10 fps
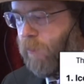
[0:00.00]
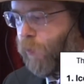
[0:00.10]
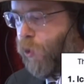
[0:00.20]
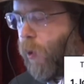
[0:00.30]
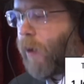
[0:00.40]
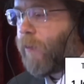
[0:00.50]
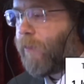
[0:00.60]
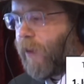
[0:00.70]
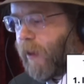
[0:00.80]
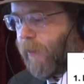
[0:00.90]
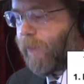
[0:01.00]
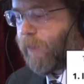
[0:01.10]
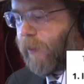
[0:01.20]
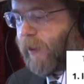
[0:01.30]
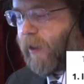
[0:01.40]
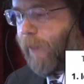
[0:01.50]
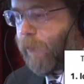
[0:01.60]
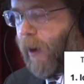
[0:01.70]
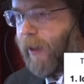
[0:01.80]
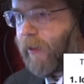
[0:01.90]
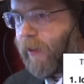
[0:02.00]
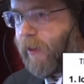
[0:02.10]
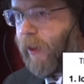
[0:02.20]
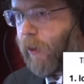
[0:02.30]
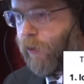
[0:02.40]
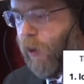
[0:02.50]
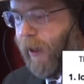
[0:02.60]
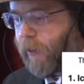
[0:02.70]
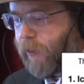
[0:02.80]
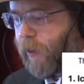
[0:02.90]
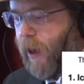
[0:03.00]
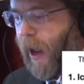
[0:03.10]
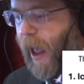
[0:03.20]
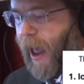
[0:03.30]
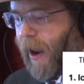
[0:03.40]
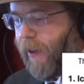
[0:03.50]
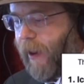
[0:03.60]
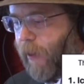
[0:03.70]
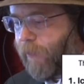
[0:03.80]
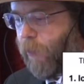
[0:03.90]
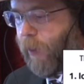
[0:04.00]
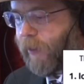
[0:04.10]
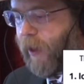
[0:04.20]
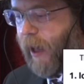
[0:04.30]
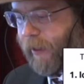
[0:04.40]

200 feet of sea level rise since the Younger Dryas, and therefore it's not